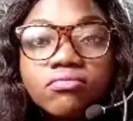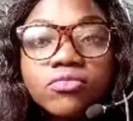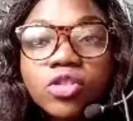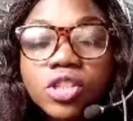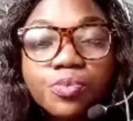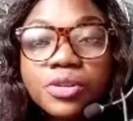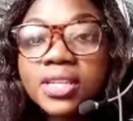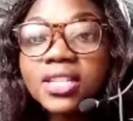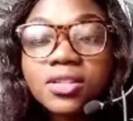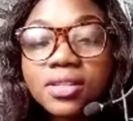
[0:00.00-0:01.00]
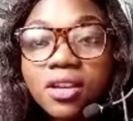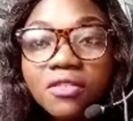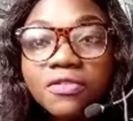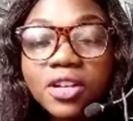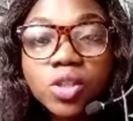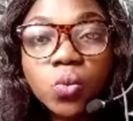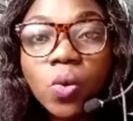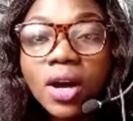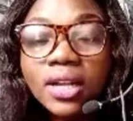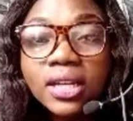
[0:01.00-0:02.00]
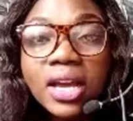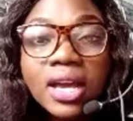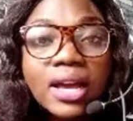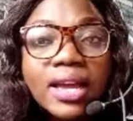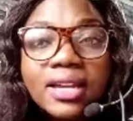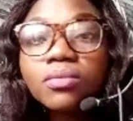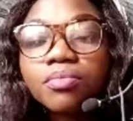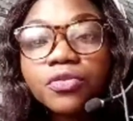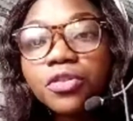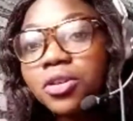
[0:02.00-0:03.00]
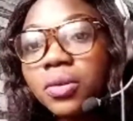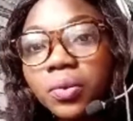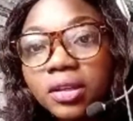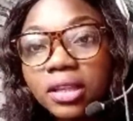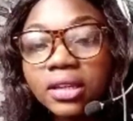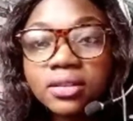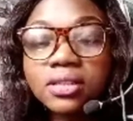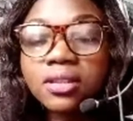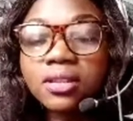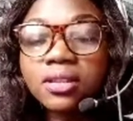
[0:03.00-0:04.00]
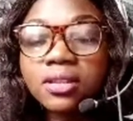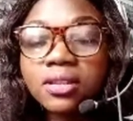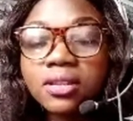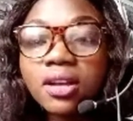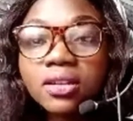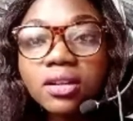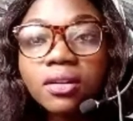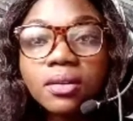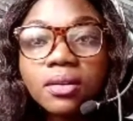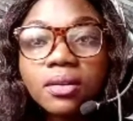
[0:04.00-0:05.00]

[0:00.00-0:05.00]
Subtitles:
just present yourself as one, and before you know it, they start